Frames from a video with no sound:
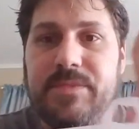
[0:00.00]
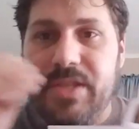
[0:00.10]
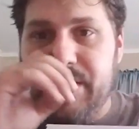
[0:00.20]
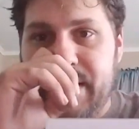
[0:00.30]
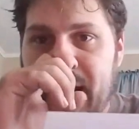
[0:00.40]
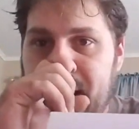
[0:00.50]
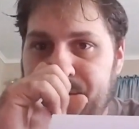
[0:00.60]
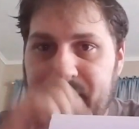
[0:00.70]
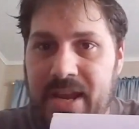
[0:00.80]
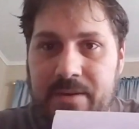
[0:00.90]
here's the
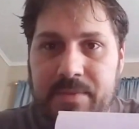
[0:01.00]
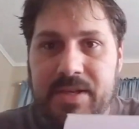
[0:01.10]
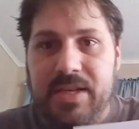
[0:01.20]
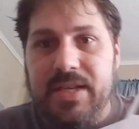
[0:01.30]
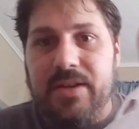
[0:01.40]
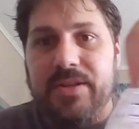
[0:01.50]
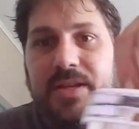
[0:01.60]
half. It hadn't been decaled